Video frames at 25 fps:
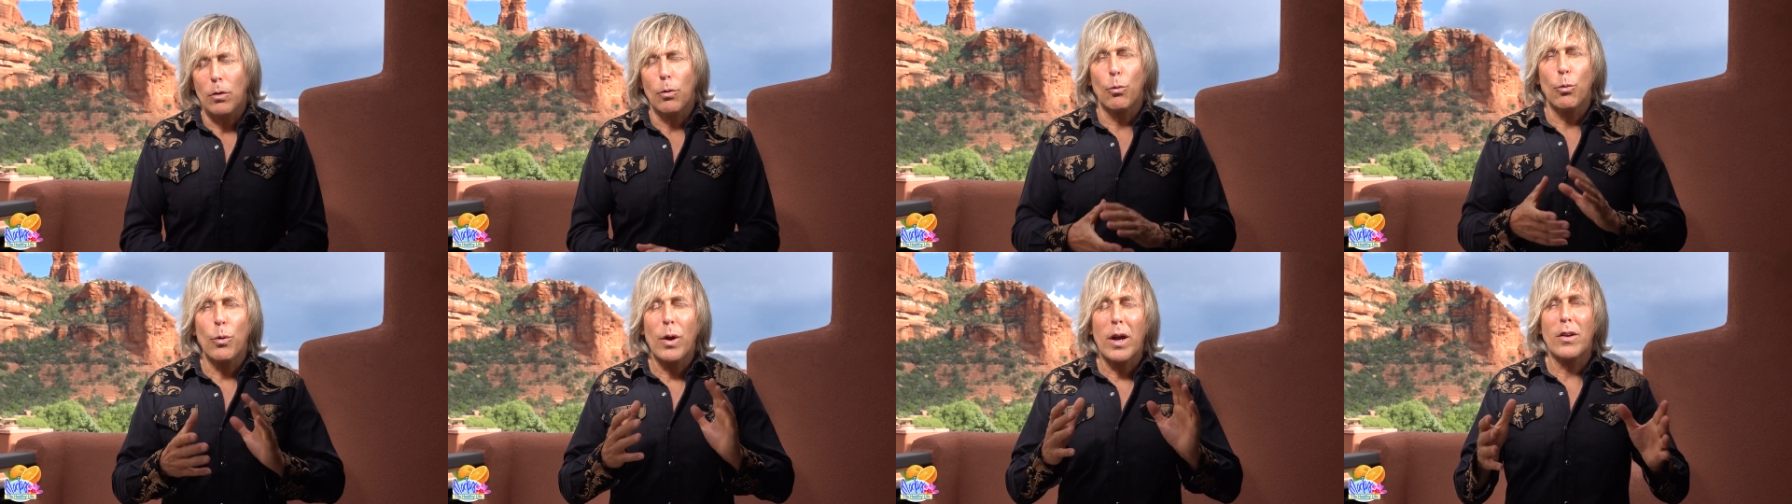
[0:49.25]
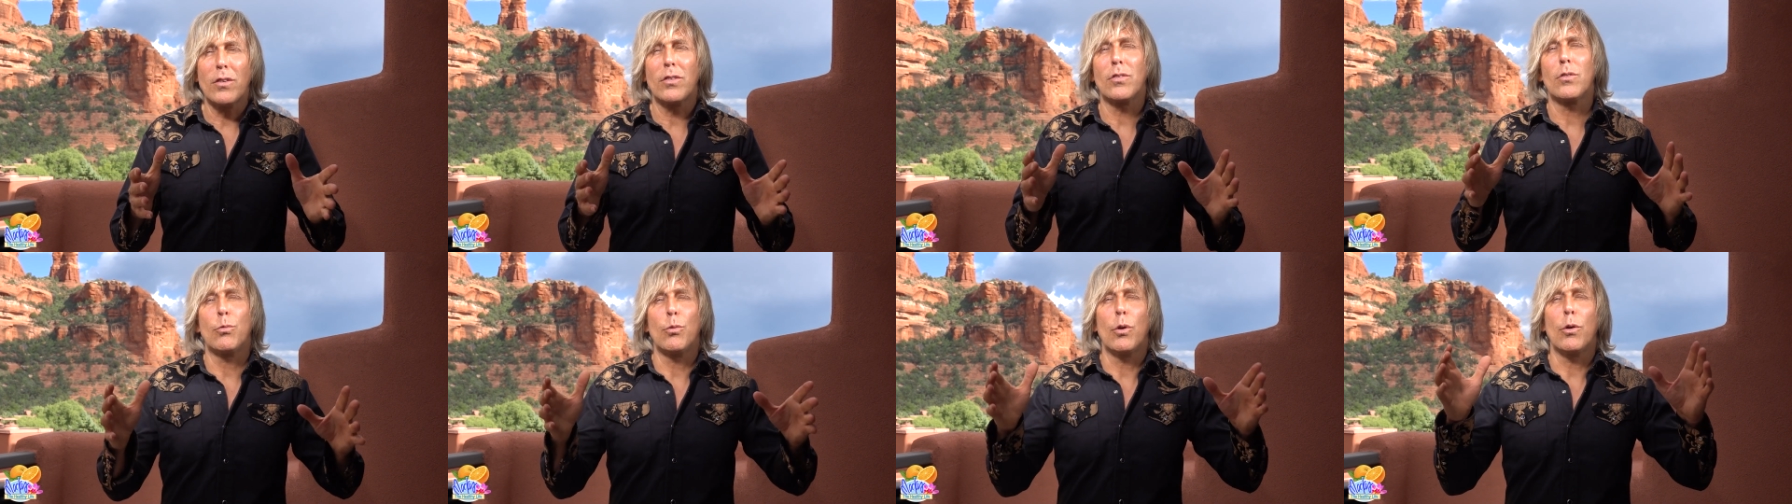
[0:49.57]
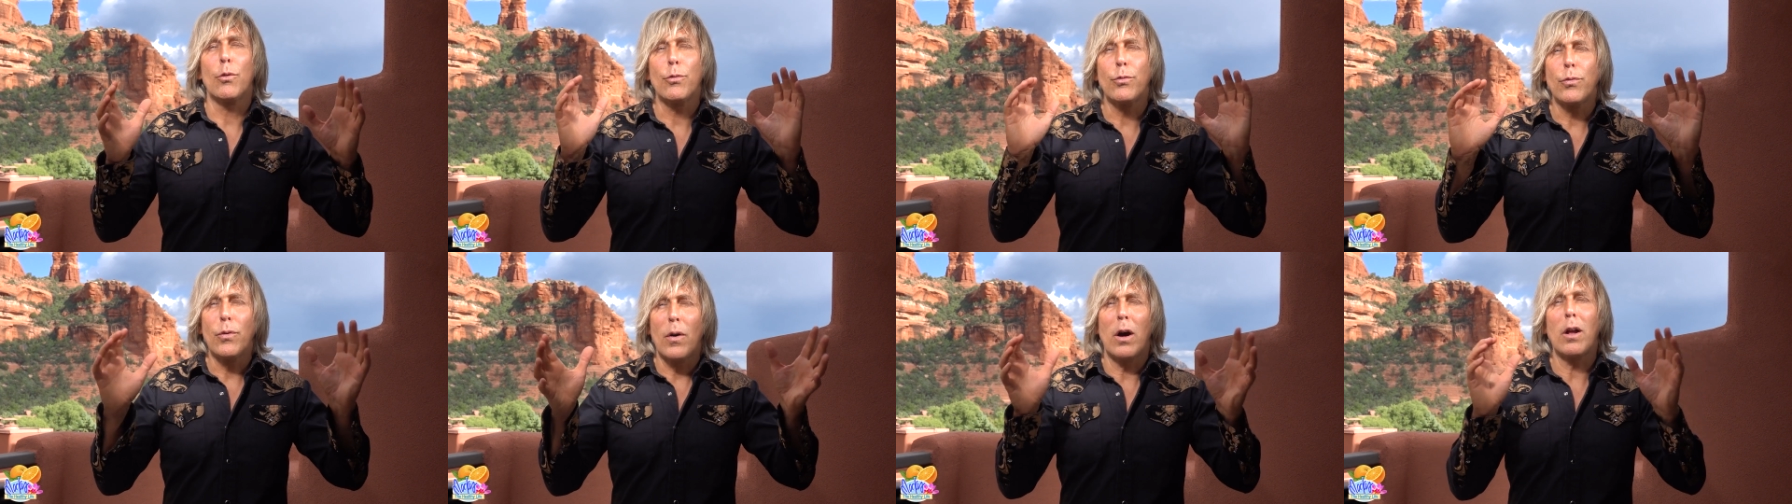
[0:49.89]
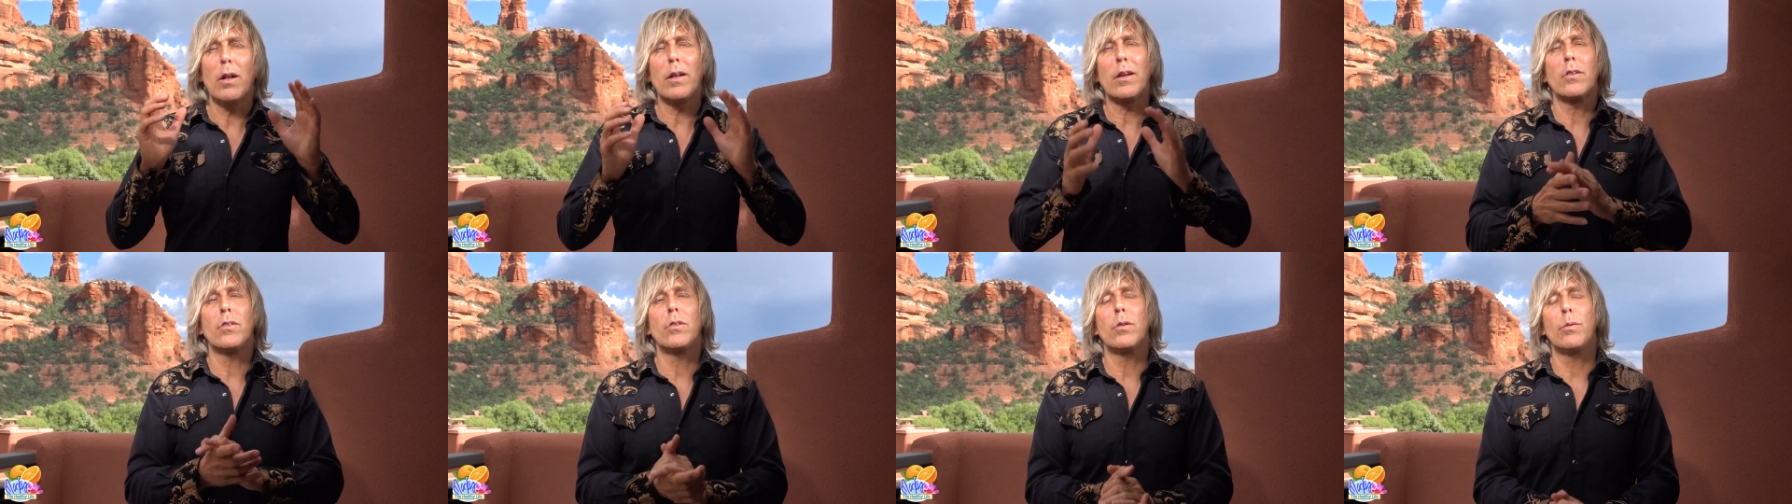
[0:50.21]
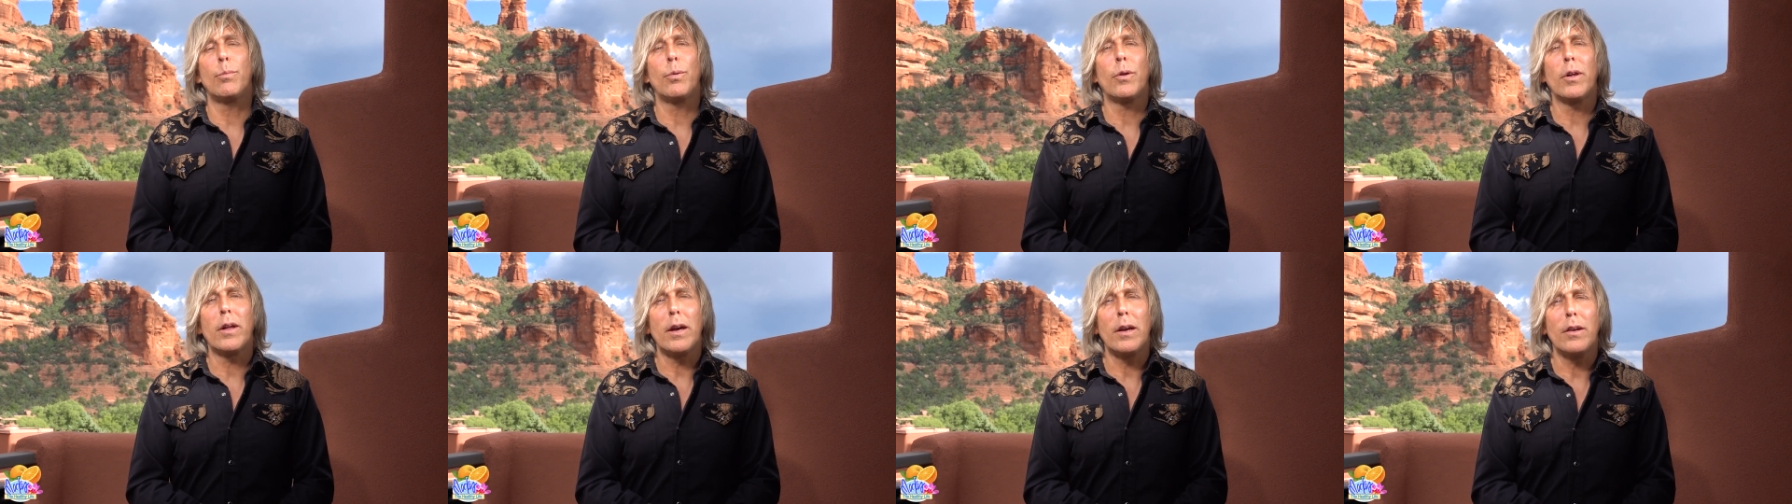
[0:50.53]
the rest will fall
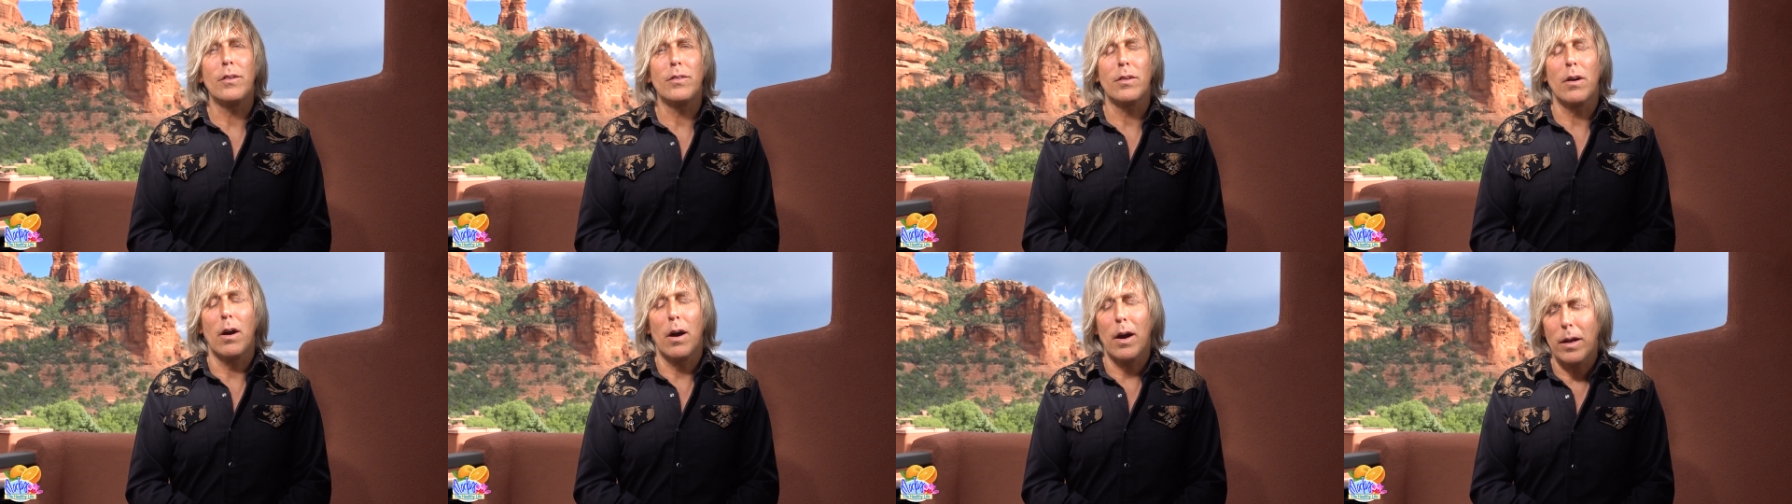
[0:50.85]
into place